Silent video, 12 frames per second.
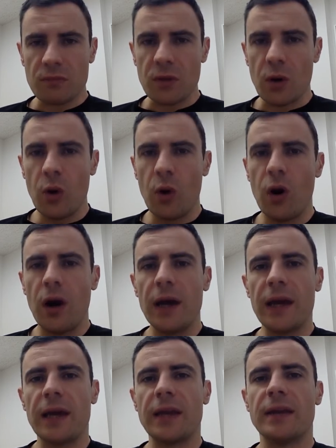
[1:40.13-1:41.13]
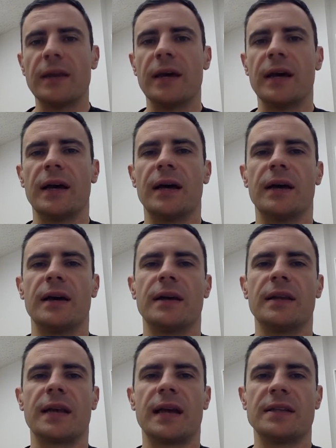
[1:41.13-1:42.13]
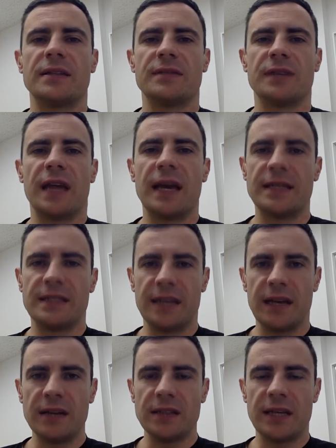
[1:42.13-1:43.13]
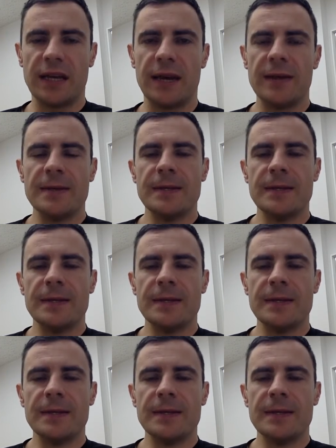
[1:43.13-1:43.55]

or in the case of an ACL tear,